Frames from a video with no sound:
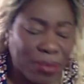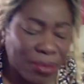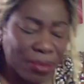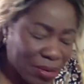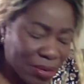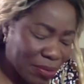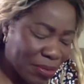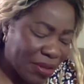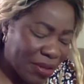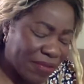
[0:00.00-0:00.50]

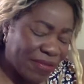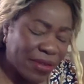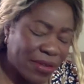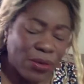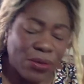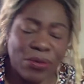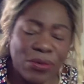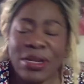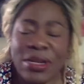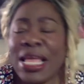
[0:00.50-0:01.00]
my
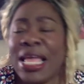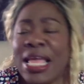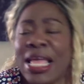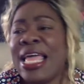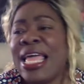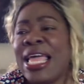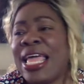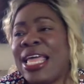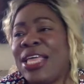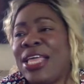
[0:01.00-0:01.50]
phone,
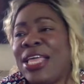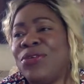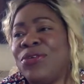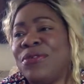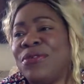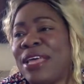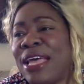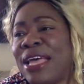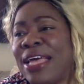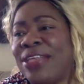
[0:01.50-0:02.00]
and you
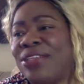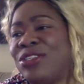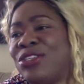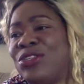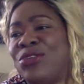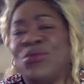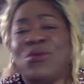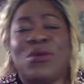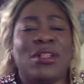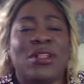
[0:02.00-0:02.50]
guys
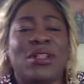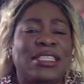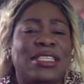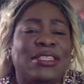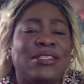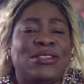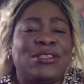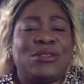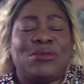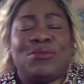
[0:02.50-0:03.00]
do all
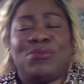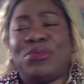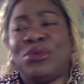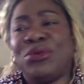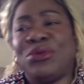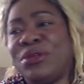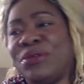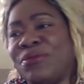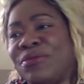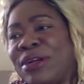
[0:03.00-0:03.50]
these
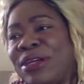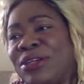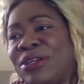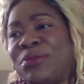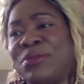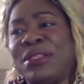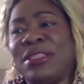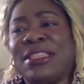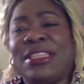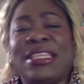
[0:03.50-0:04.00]
beauty
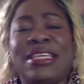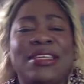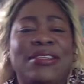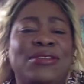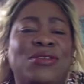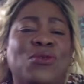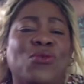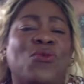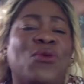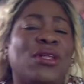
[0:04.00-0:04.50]
regimen things
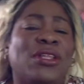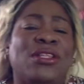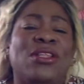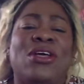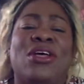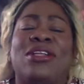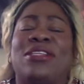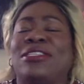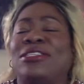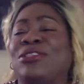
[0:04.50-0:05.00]
and
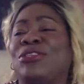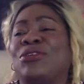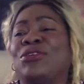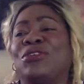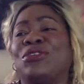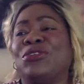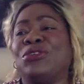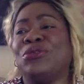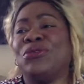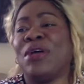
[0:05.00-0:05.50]
whatnot, and you
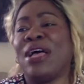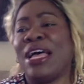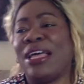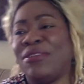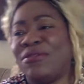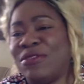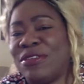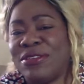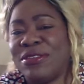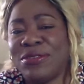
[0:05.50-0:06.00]
can do
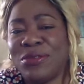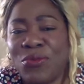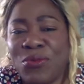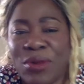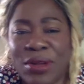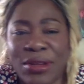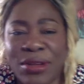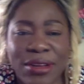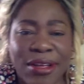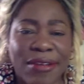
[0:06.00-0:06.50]
IVs and
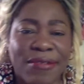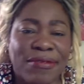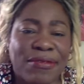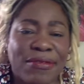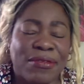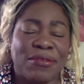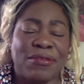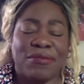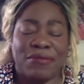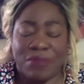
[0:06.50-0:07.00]
whatnot
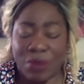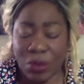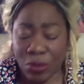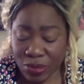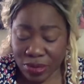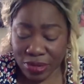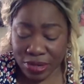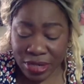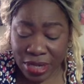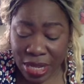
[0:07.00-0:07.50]
for
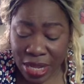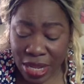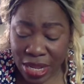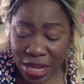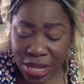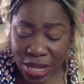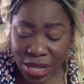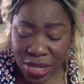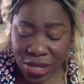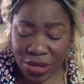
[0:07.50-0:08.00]
folks,
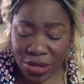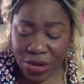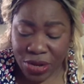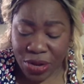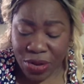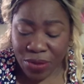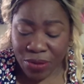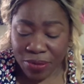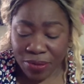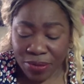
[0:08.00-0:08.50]
you
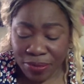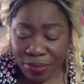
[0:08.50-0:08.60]
know,